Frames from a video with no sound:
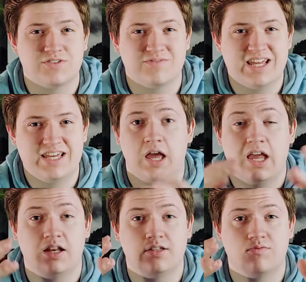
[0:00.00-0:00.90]
of Ned,
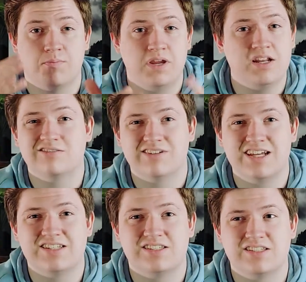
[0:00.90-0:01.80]
and his repeated
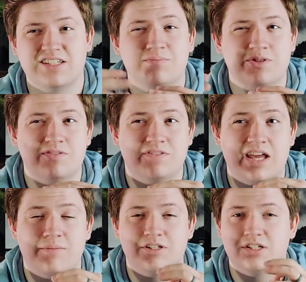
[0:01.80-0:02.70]
arrests seemed to have
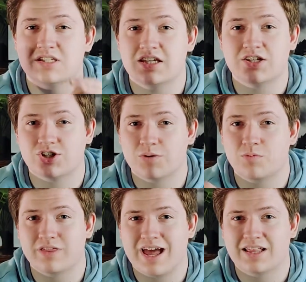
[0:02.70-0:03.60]
damaged his kinship
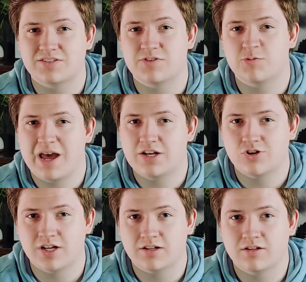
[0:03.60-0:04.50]
with Alex
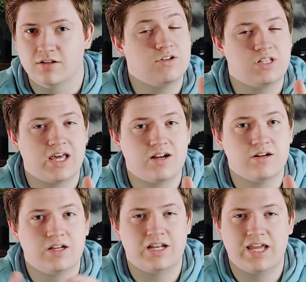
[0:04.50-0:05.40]
Fitzpatrick. Many years later,
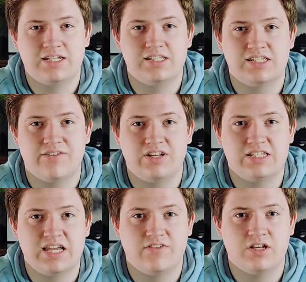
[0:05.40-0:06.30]
in
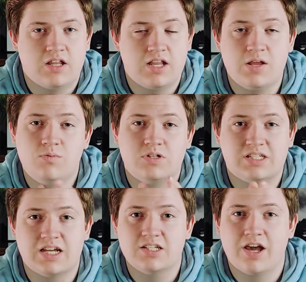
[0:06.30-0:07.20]
1877, Ned would
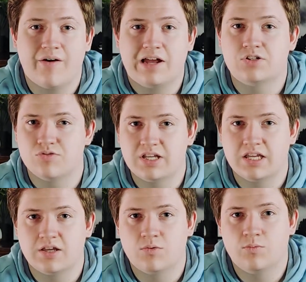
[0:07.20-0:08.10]
decide to go out
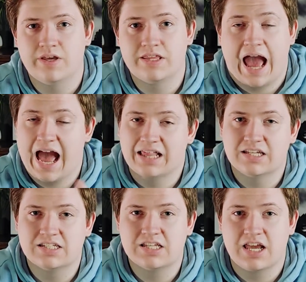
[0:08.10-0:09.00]
drinking with
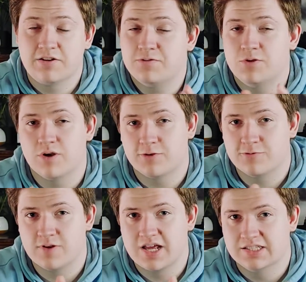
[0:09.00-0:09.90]
Alex and a few other
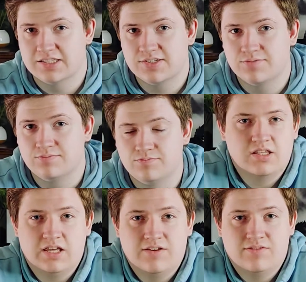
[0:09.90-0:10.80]
friends. Late into the
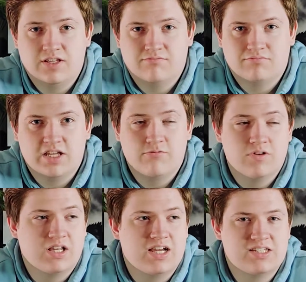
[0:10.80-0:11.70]
evening, Ned
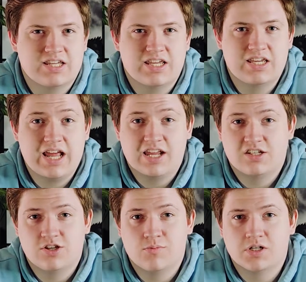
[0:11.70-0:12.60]
realized that he had had
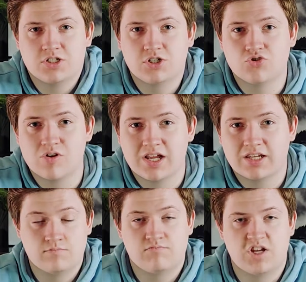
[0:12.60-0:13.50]
too much to drink,
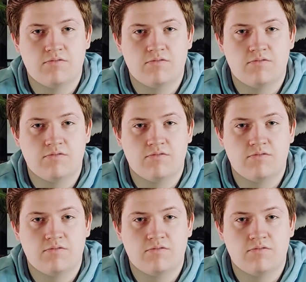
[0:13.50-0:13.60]
so